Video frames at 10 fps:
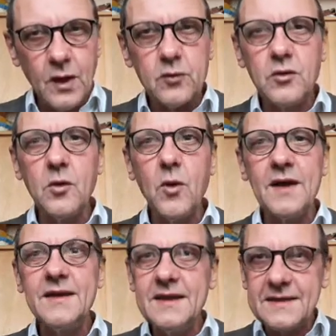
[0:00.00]

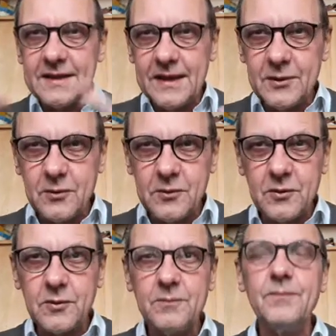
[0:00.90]
oneness
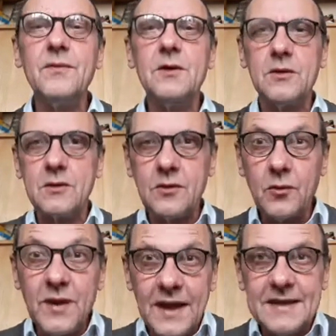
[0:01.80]
and the
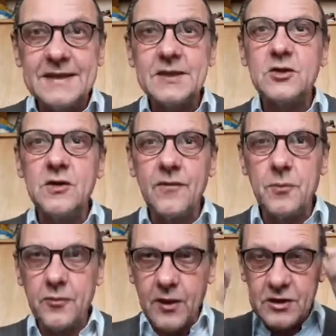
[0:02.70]
realization of a
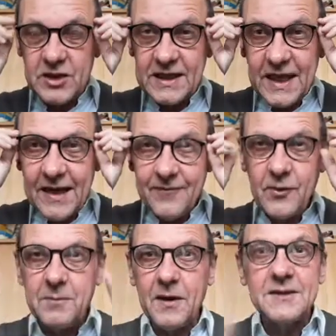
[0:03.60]
project,
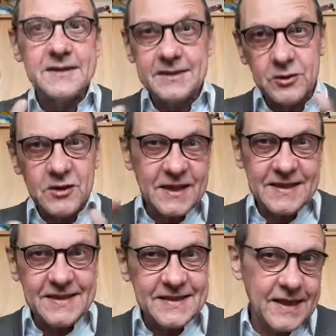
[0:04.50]
every part is just
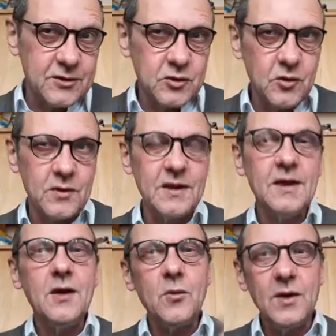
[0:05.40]
as essential.
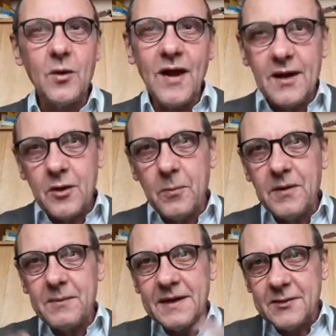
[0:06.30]
We all are
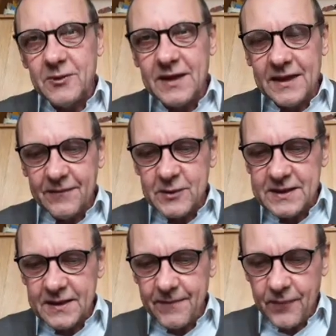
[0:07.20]
complementary and
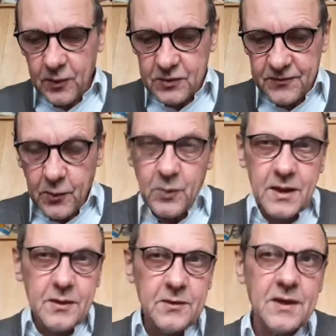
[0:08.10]
everything flows, for we're
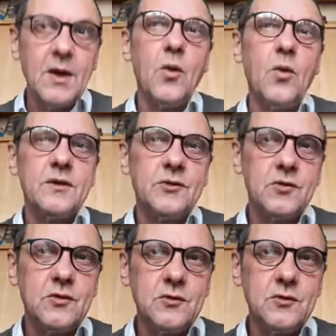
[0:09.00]
going to want to